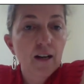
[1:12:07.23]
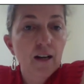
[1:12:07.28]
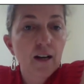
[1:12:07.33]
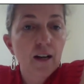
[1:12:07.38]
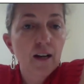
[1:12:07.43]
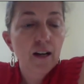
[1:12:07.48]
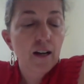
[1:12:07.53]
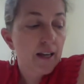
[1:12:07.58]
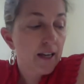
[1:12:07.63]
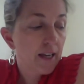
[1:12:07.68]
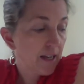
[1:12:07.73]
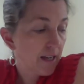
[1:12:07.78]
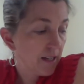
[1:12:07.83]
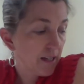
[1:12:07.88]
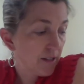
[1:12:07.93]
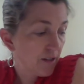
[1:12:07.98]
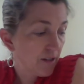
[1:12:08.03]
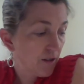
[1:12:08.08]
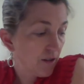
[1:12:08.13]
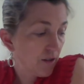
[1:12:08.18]

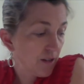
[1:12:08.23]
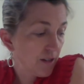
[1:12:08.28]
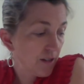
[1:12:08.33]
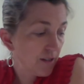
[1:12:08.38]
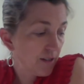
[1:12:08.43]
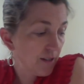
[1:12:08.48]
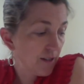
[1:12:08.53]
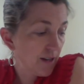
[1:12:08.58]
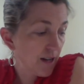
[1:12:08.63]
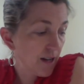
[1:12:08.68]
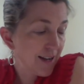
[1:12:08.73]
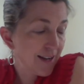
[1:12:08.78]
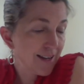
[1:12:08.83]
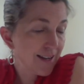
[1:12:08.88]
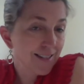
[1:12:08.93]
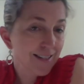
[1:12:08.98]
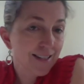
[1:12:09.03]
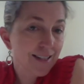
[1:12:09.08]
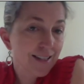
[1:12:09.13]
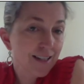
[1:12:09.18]
And there is
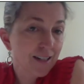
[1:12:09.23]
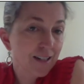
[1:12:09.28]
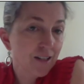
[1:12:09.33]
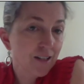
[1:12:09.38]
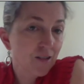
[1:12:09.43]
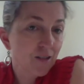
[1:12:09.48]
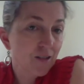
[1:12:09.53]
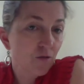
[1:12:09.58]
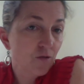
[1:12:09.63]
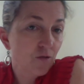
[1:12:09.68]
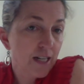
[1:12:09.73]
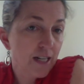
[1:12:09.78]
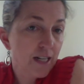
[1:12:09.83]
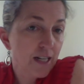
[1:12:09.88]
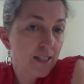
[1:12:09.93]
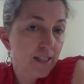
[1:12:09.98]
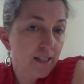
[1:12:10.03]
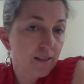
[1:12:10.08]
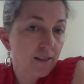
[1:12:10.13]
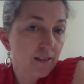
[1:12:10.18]
not a great
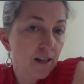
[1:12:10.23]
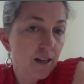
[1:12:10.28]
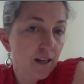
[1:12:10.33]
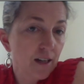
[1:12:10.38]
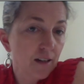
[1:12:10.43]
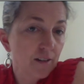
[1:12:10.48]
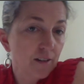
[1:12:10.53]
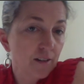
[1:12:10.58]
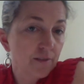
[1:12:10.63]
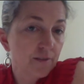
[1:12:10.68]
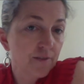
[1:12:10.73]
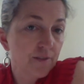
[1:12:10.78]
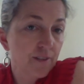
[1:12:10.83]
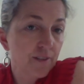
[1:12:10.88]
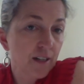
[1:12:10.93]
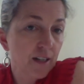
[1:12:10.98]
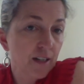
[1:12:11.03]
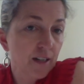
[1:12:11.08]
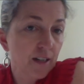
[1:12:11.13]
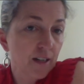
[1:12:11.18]
deal of
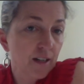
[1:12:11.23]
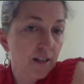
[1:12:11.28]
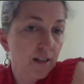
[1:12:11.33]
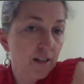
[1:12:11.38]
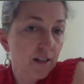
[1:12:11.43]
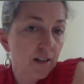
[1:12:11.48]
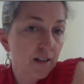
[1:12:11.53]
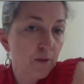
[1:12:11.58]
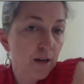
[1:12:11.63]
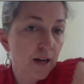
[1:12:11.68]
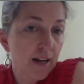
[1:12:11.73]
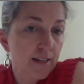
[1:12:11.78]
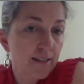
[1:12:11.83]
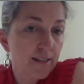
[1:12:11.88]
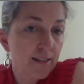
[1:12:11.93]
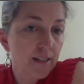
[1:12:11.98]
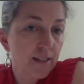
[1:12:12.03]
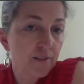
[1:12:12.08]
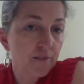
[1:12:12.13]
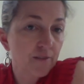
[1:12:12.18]

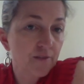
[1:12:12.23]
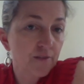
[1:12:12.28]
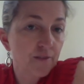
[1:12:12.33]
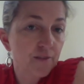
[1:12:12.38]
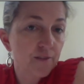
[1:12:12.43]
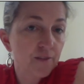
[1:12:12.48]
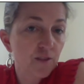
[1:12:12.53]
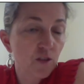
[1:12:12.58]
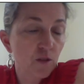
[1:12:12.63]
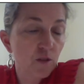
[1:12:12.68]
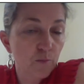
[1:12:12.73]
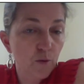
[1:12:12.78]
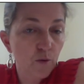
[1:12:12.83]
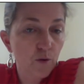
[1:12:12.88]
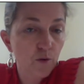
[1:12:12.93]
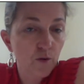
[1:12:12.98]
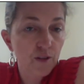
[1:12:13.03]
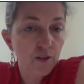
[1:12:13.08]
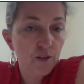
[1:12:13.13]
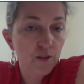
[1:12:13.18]
positive
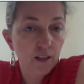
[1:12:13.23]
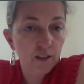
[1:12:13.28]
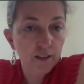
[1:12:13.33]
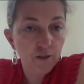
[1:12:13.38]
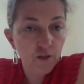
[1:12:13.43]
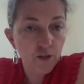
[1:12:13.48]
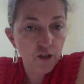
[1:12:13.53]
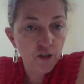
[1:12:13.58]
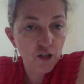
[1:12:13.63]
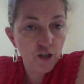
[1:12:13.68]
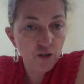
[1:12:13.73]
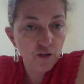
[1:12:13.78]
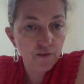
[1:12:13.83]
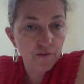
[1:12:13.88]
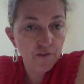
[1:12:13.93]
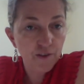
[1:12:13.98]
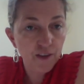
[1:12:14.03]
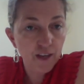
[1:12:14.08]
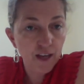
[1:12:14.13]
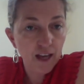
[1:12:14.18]
support in the literature
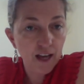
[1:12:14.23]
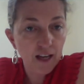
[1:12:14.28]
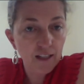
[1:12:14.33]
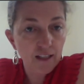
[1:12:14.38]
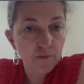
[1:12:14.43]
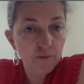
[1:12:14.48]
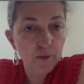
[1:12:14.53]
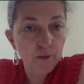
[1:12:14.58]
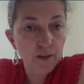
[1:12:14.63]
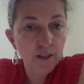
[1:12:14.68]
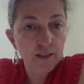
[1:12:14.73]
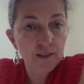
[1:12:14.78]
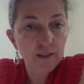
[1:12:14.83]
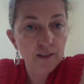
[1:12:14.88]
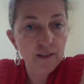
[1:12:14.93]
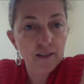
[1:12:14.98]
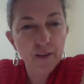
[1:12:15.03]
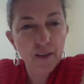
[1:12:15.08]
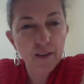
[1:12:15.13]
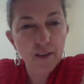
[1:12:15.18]
for that, but it's
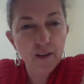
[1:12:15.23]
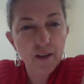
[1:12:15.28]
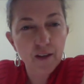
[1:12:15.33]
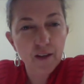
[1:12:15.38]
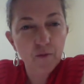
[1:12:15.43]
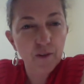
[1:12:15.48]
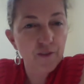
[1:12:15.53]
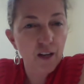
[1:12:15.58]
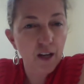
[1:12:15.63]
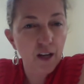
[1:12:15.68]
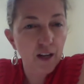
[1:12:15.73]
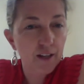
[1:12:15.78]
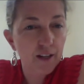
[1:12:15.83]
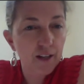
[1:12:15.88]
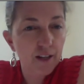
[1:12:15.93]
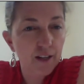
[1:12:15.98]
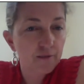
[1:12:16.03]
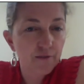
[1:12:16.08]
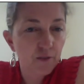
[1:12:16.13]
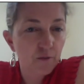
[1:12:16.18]
something that we've
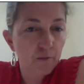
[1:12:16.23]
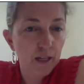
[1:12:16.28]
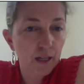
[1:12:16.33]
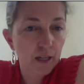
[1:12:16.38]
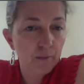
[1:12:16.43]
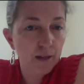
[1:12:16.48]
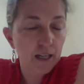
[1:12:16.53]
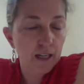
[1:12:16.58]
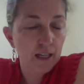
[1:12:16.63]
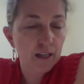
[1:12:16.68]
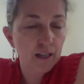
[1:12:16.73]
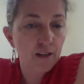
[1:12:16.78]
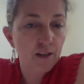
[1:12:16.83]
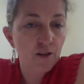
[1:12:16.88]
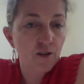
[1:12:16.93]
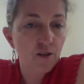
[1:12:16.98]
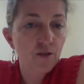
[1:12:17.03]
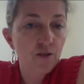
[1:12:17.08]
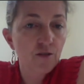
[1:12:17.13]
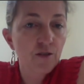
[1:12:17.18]
done for many, many
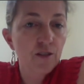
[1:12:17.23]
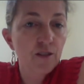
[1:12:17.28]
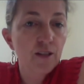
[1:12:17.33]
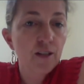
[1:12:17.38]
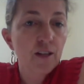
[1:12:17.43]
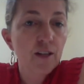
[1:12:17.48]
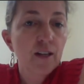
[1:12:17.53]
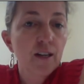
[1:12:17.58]
years.